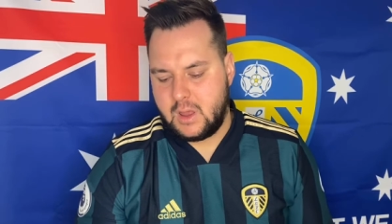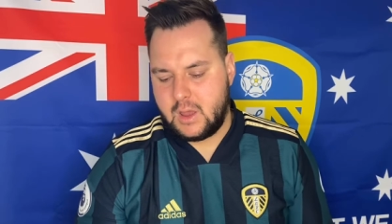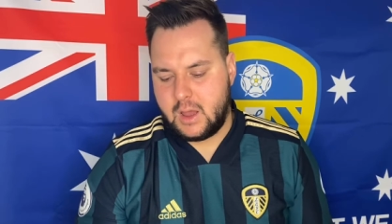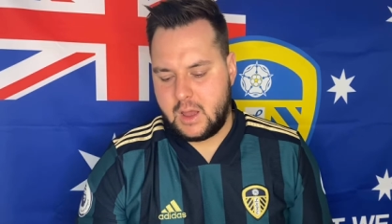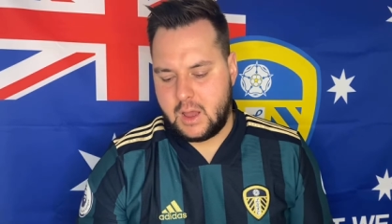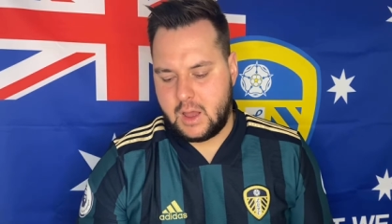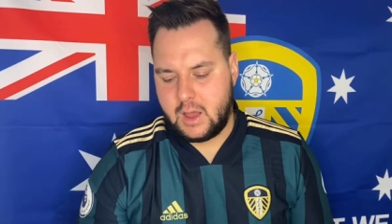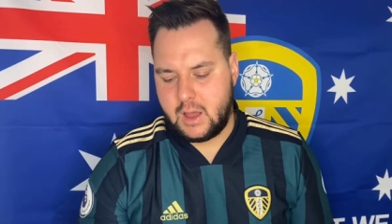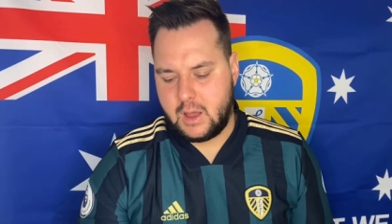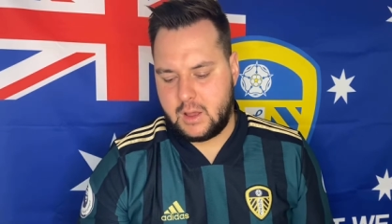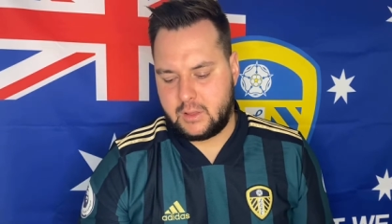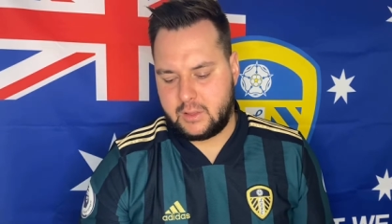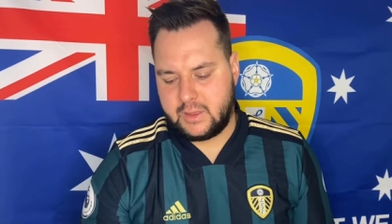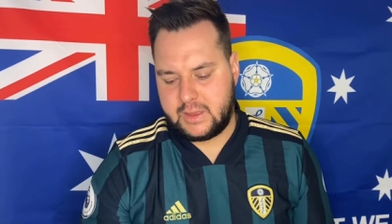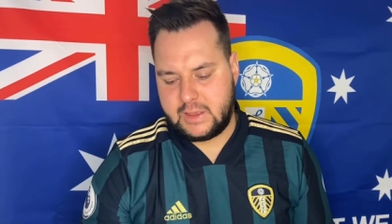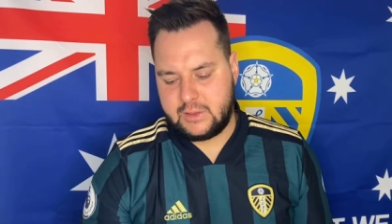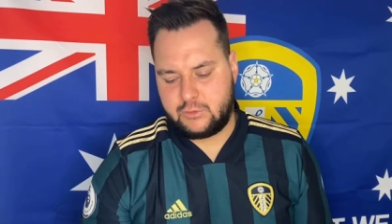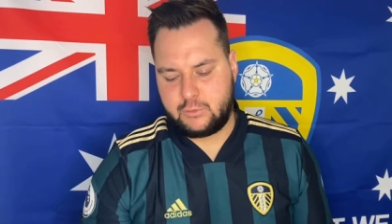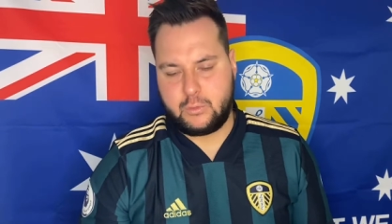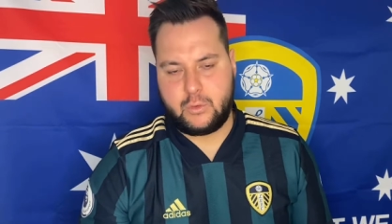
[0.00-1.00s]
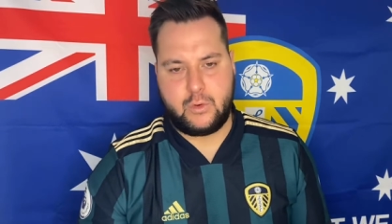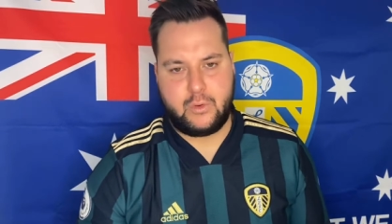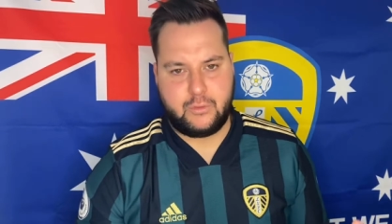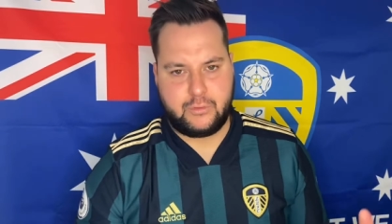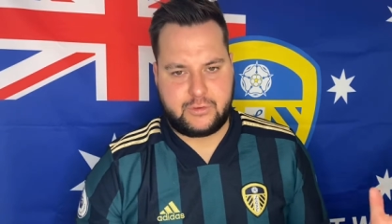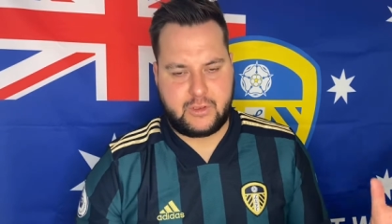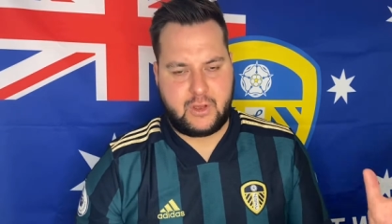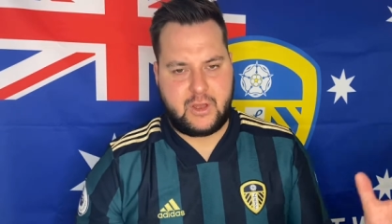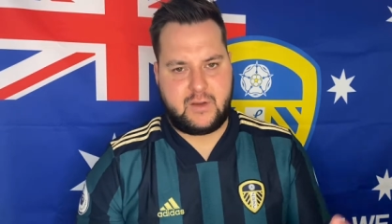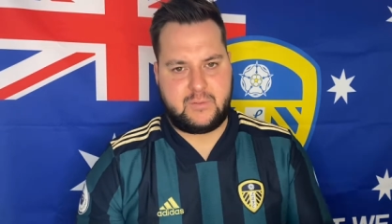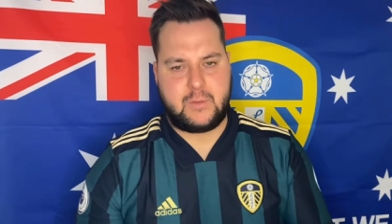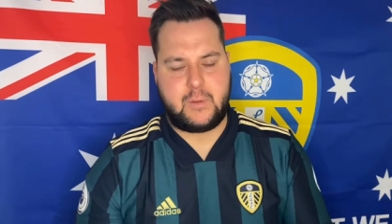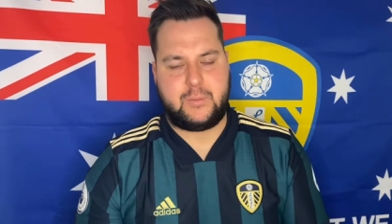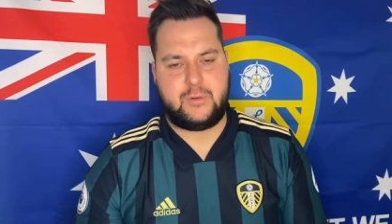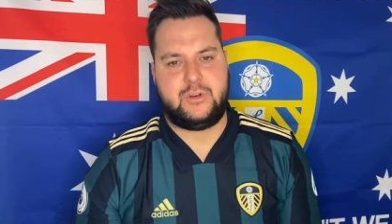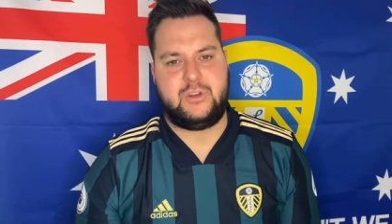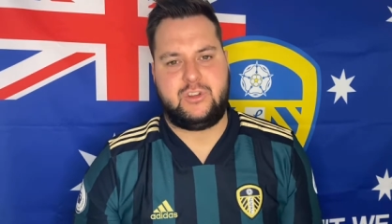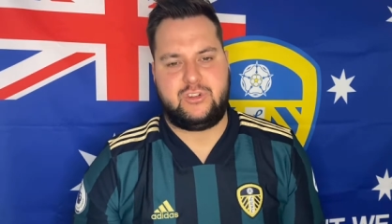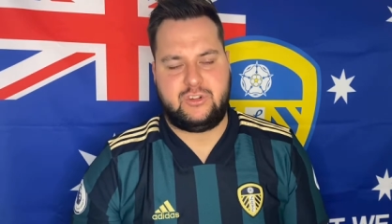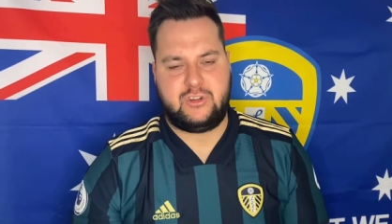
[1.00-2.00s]
Leeds Wolves, I'll have my
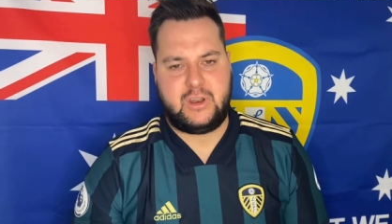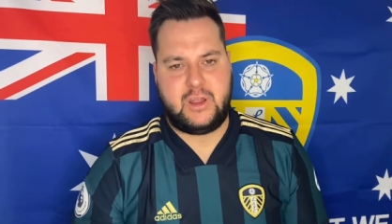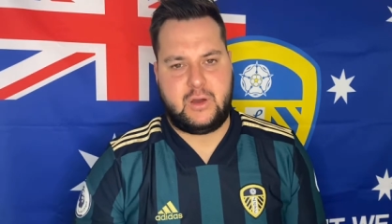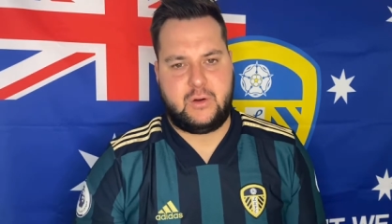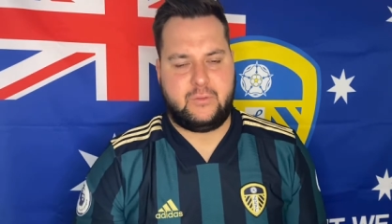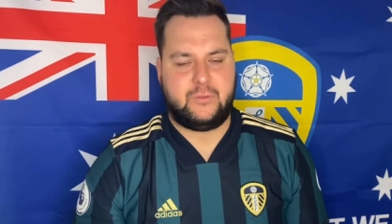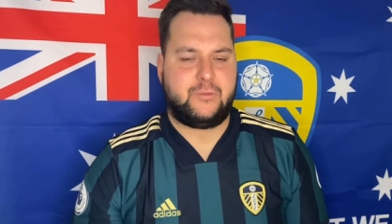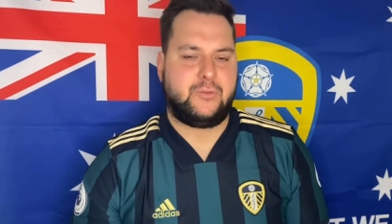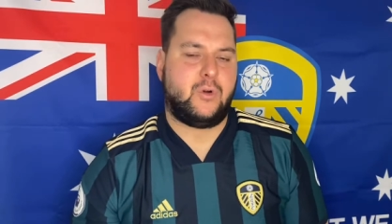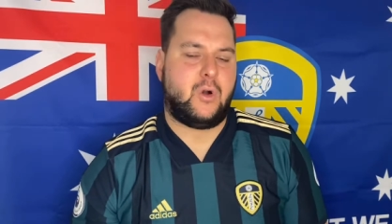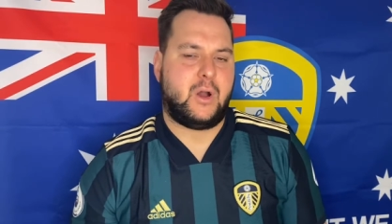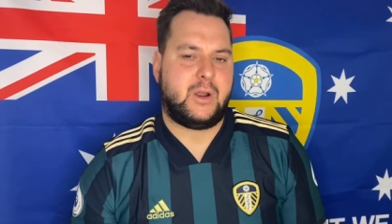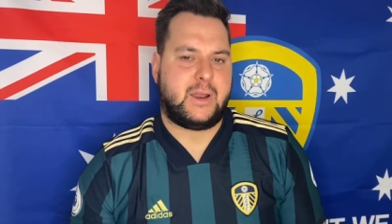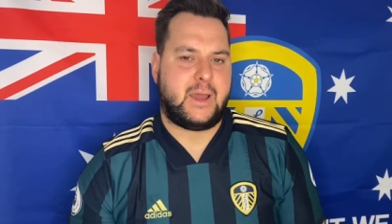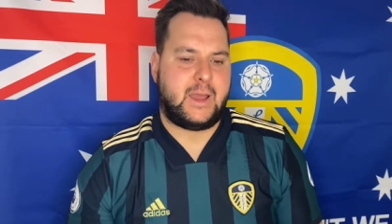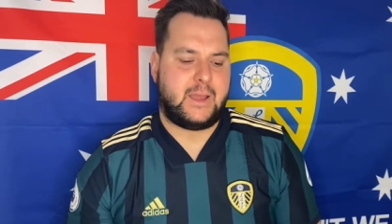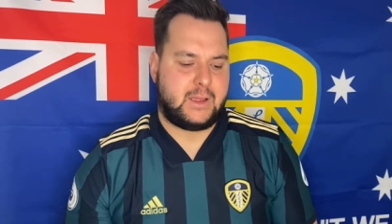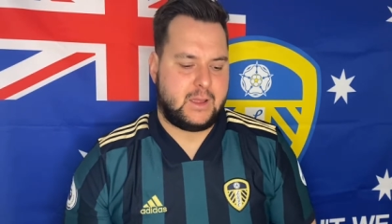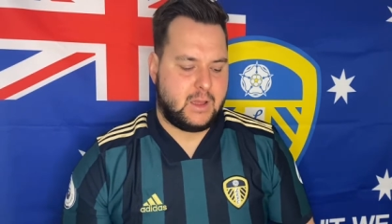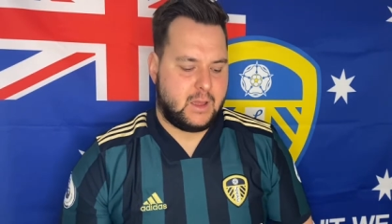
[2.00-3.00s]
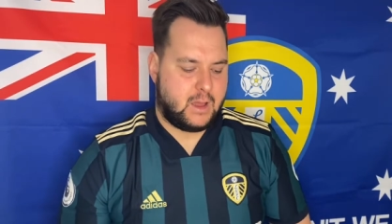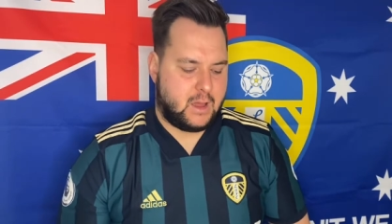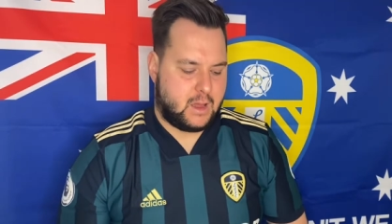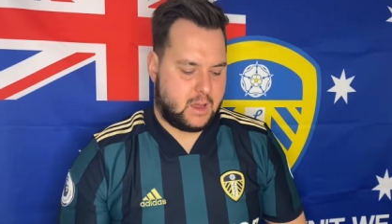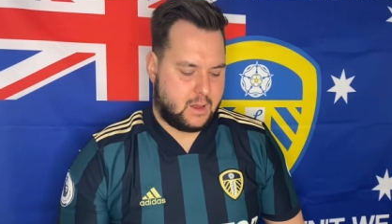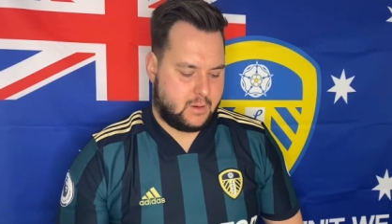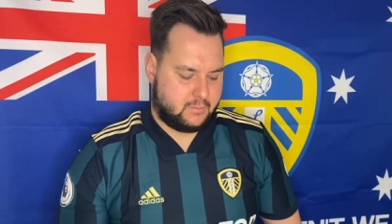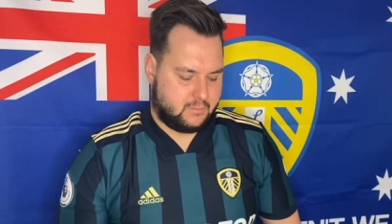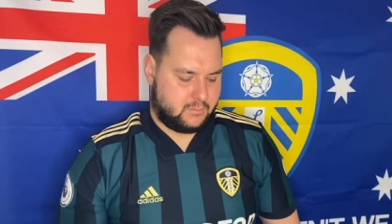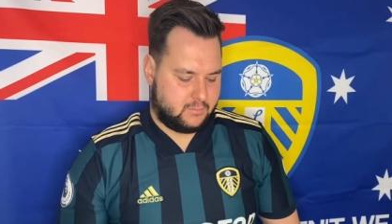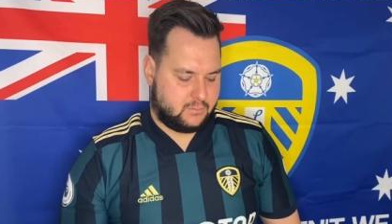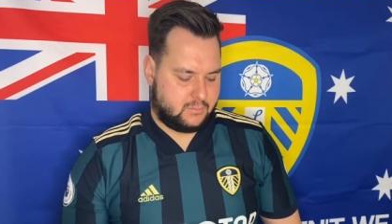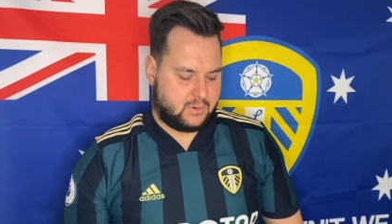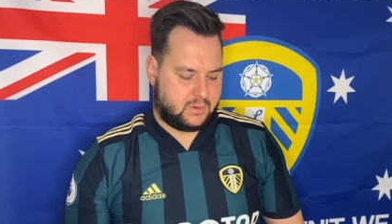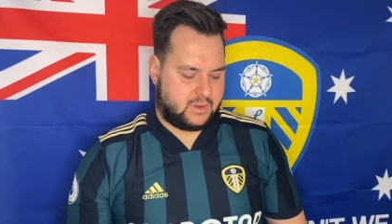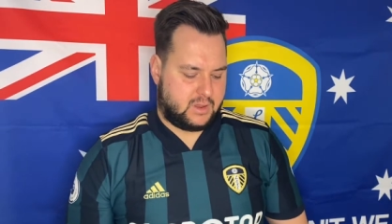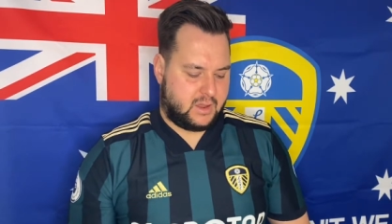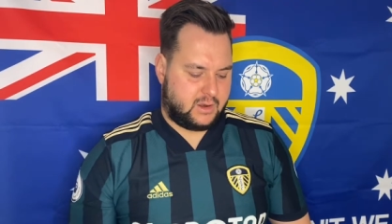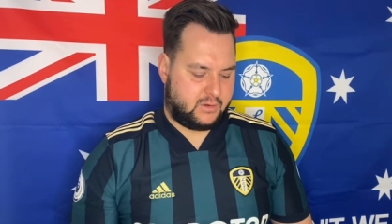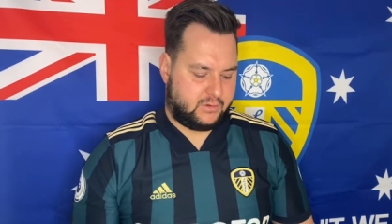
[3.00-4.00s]
prediction out on Friday.
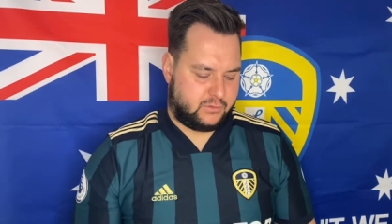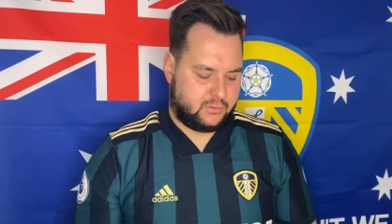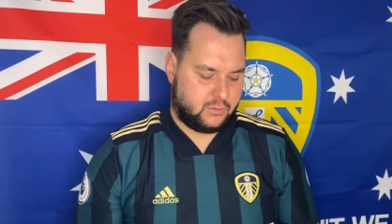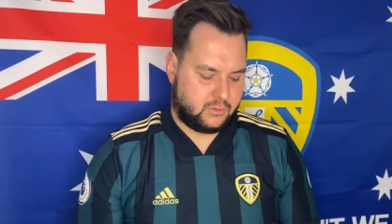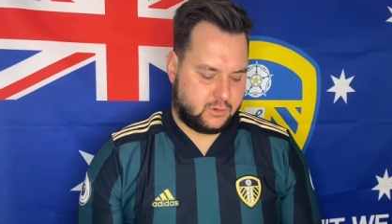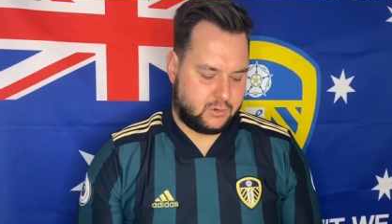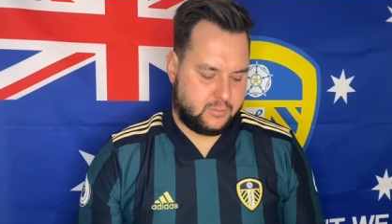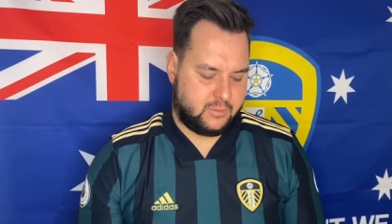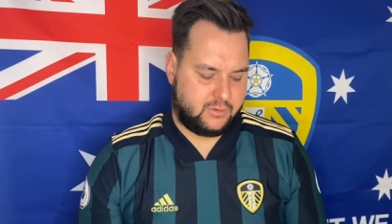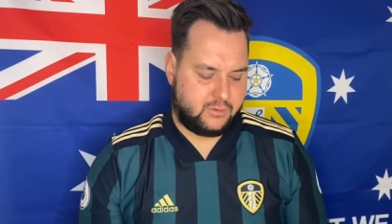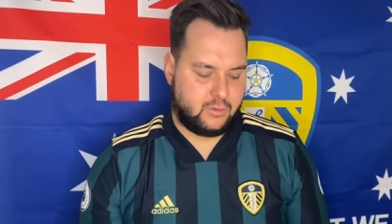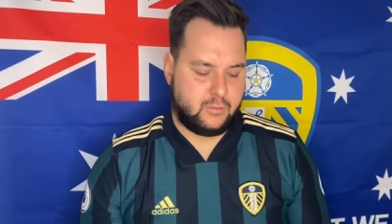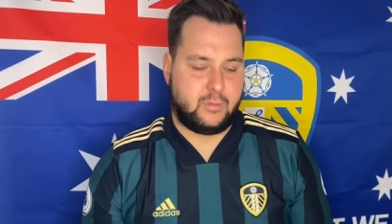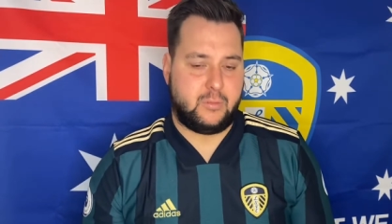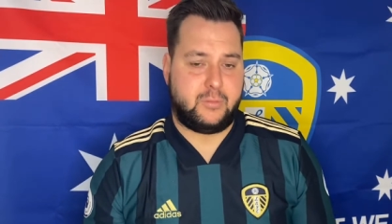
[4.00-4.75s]
Again, it's not going to be super